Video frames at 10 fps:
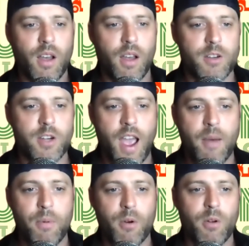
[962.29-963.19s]

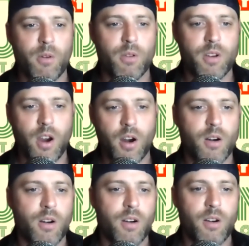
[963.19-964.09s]
Chappell,
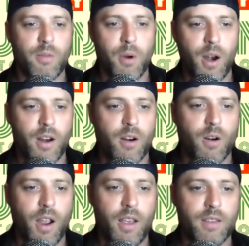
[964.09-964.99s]
Kurt, Brandon
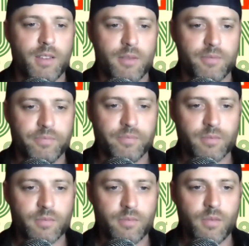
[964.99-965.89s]
Grace,
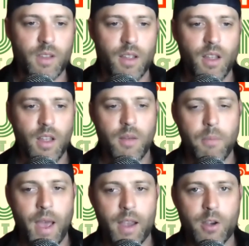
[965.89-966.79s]

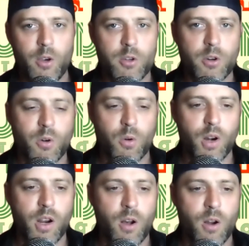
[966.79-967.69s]
Matt Kuchar, Corey
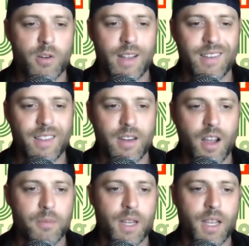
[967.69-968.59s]
Connors. That's in the
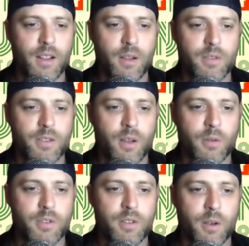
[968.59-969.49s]
top 10. Those
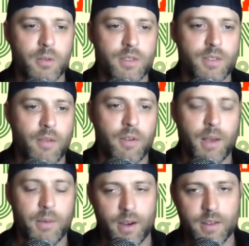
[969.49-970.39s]
7
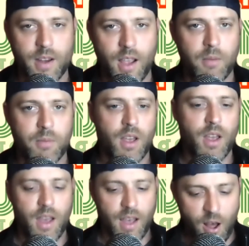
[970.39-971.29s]
names I just named,
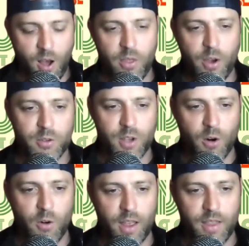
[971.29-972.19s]
and all those
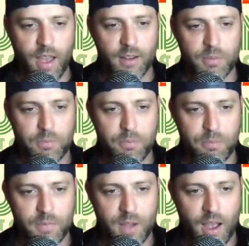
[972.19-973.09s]
in that
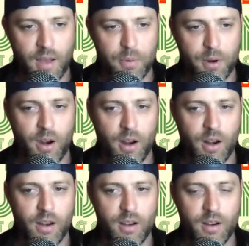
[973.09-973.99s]
time
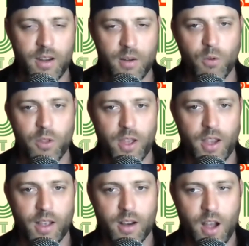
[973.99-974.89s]
period did one
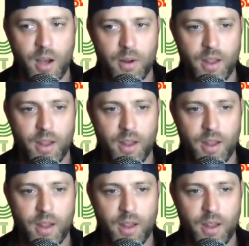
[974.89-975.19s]
thing in common.